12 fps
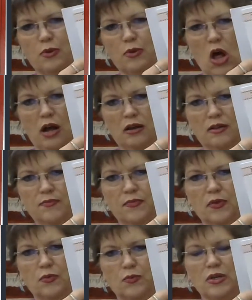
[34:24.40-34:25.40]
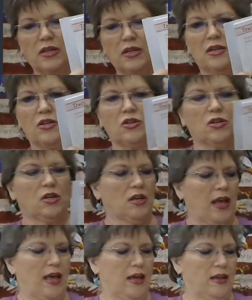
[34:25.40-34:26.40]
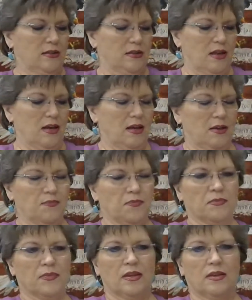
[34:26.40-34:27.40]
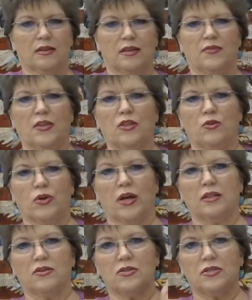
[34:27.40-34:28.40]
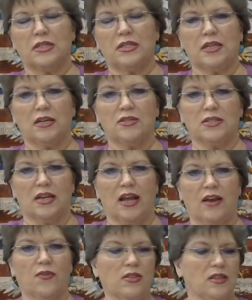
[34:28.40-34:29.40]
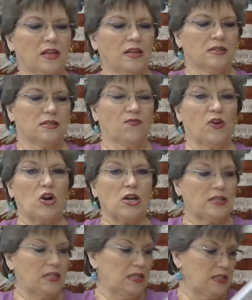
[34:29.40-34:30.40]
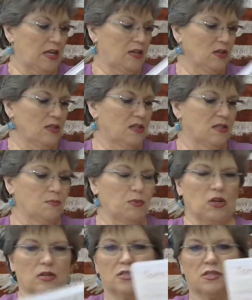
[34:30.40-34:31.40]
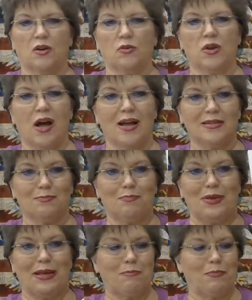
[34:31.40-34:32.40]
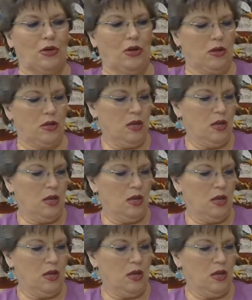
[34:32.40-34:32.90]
block, really good at giving you colored details, and everything is very detailed in these books. So nice big book